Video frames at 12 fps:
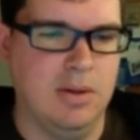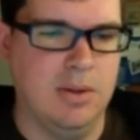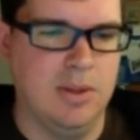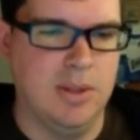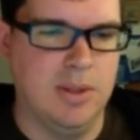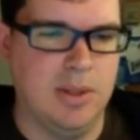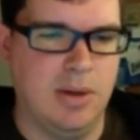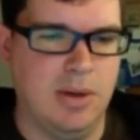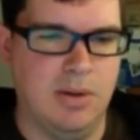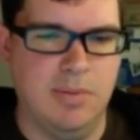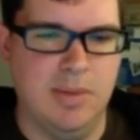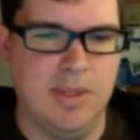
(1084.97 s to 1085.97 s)
So
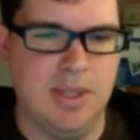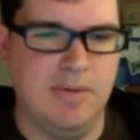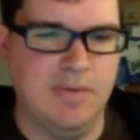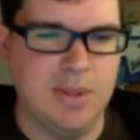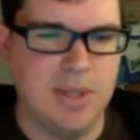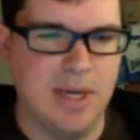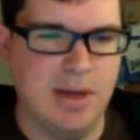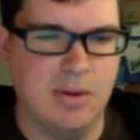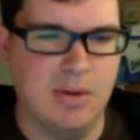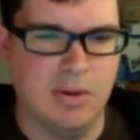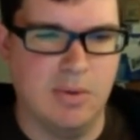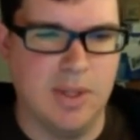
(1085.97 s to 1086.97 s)
let's see if there's any
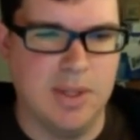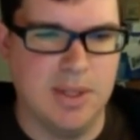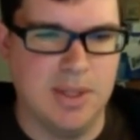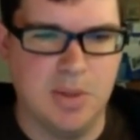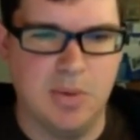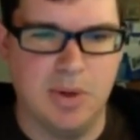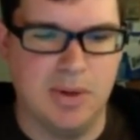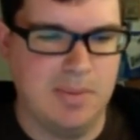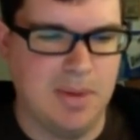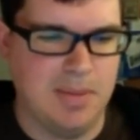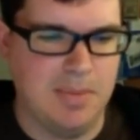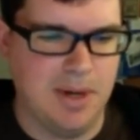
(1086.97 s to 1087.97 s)
other questions quickly
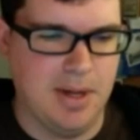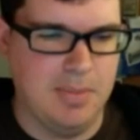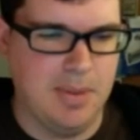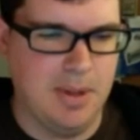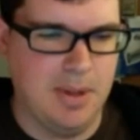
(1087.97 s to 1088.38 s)
popping up.